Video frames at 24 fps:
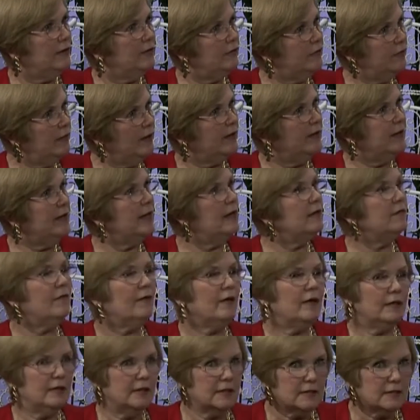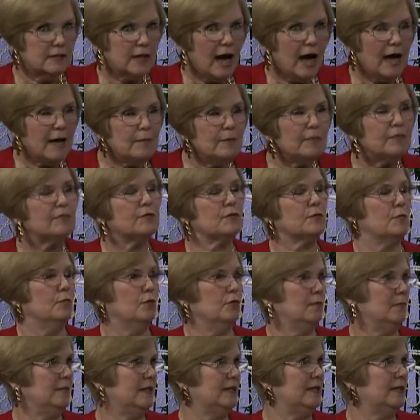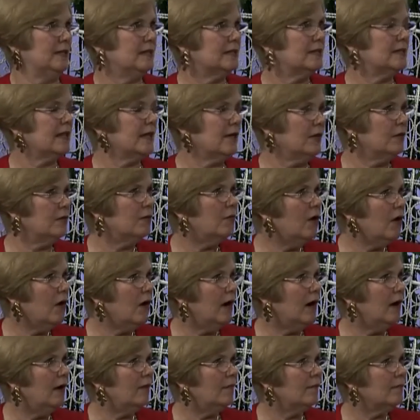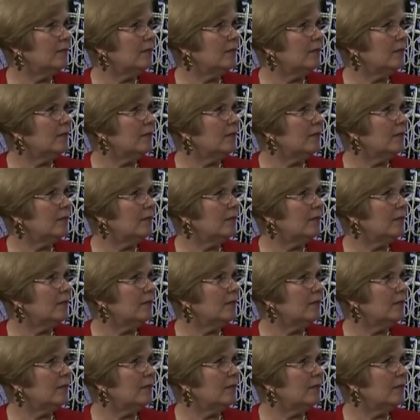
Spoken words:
you've identified the type of small business that you are,